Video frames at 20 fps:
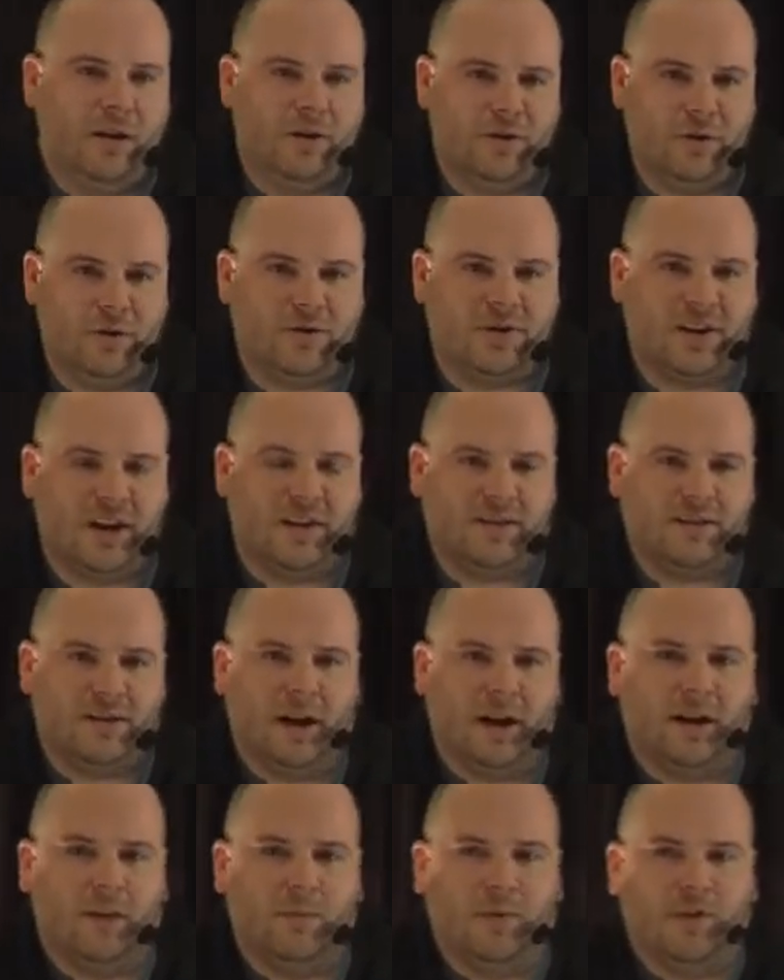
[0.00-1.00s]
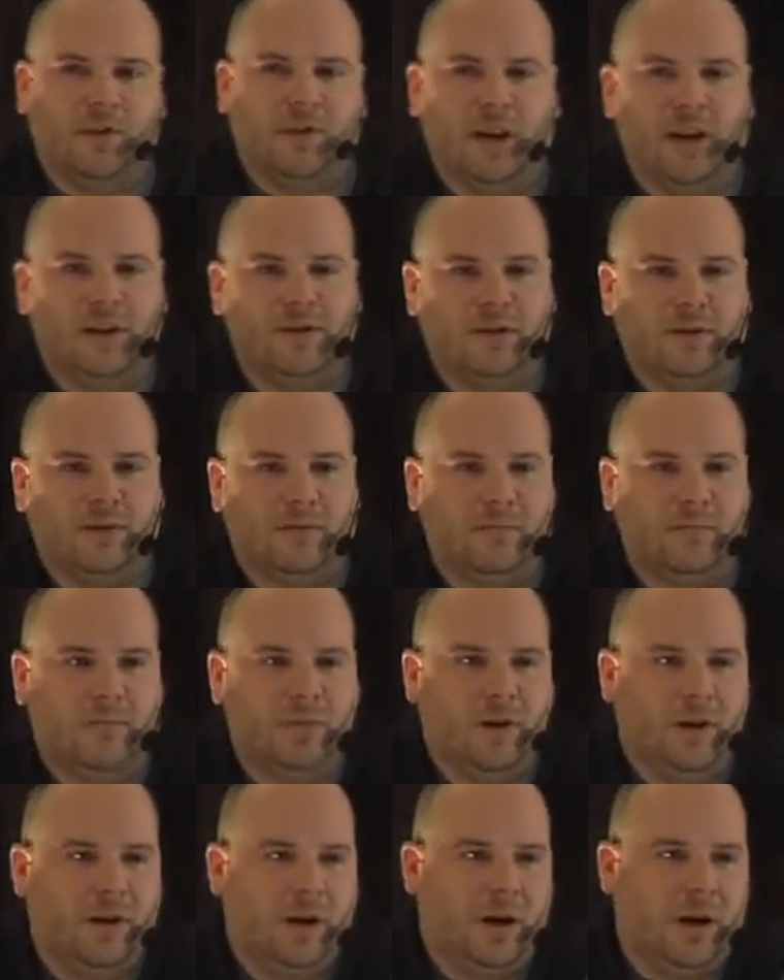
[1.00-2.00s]
use case documentation,
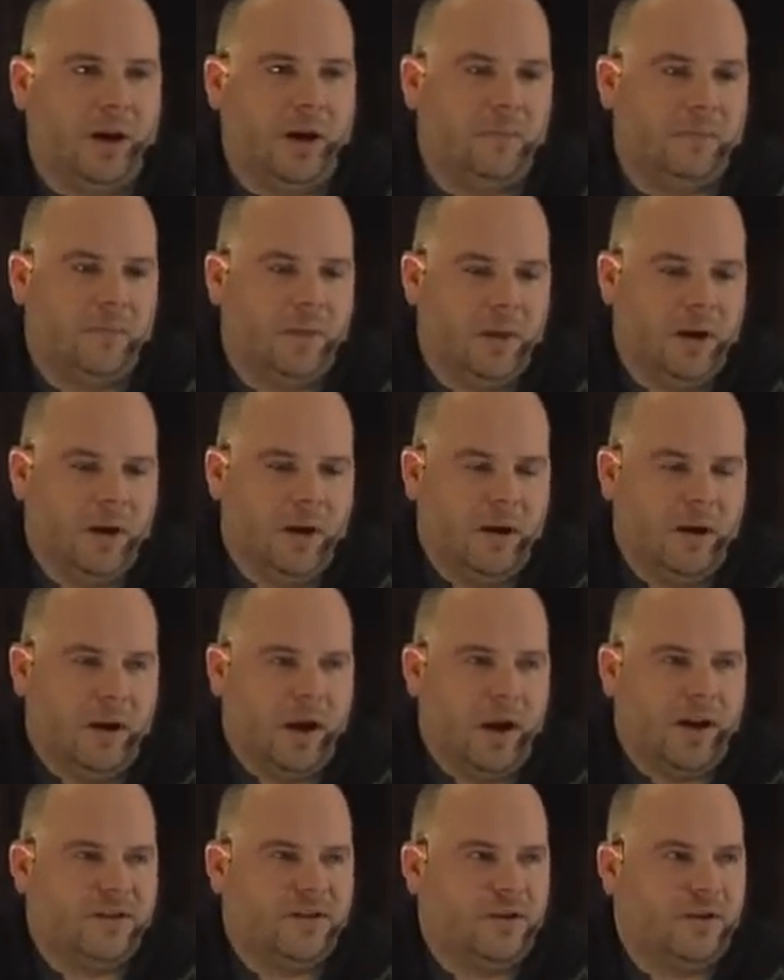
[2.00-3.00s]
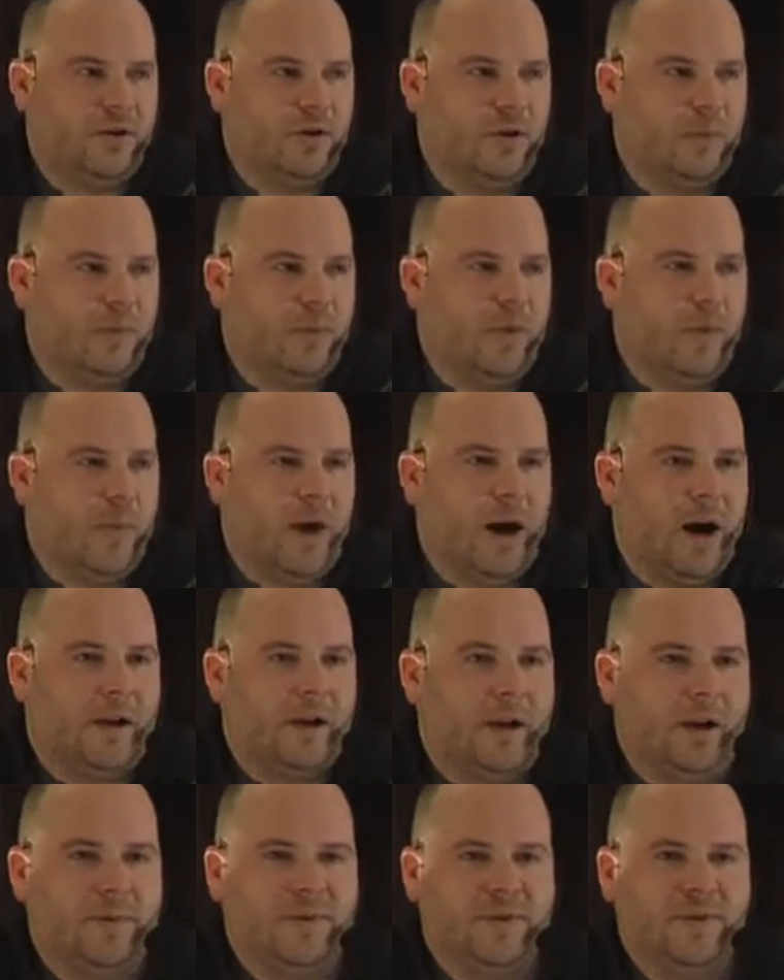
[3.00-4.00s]
but executable
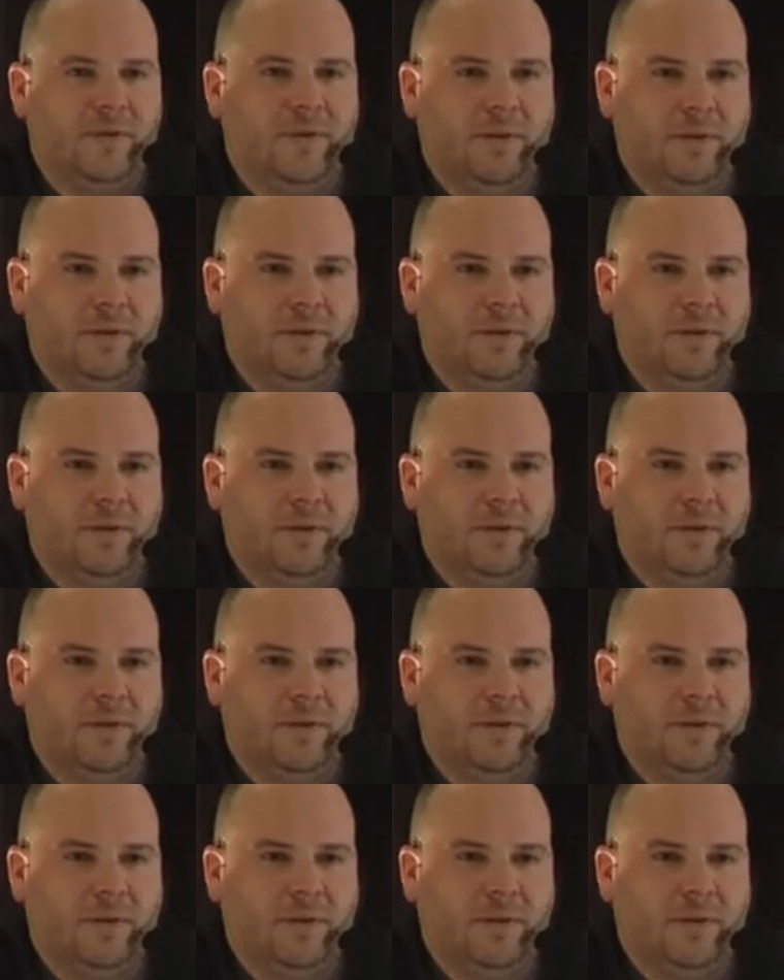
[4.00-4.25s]
mockups.